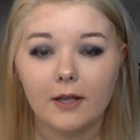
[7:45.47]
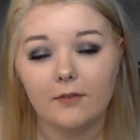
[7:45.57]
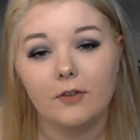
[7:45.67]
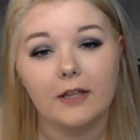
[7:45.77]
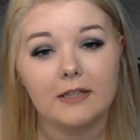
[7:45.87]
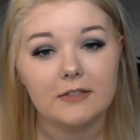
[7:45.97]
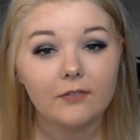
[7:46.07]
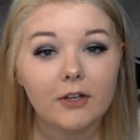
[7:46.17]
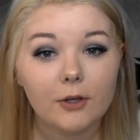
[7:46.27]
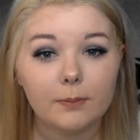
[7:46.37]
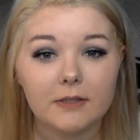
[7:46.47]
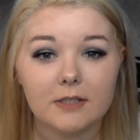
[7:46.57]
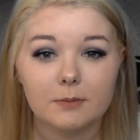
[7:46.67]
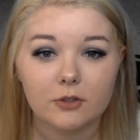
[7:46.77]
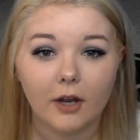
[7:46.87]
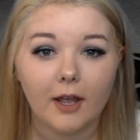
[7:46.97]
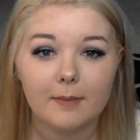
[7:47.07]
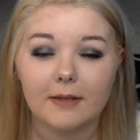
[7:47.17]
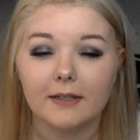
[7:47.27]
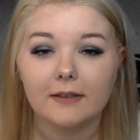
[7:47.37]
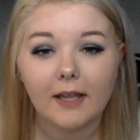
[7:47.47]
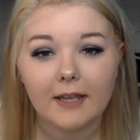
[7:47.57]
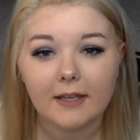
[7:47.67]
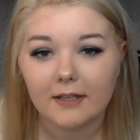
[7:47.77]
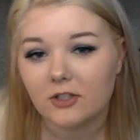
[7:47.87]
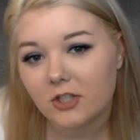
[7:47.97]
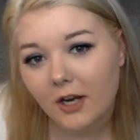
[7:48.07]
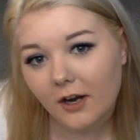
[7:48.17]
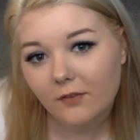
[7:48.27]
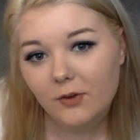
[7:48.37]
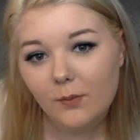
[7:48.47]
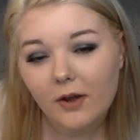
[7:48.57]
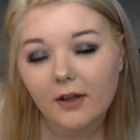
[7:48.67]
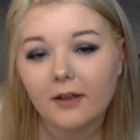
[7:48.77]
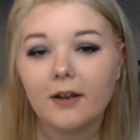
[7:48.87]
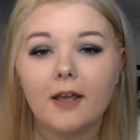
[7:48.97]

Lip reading: If you like this video, please subscribe and like and share if you want.